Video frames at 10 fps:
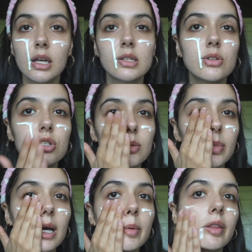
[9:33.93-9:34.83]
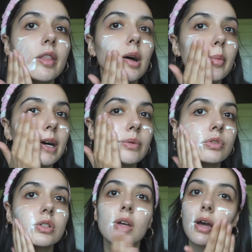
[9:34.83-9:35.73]
So just apply about that amount
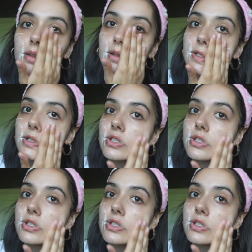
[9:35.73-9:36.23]
and then just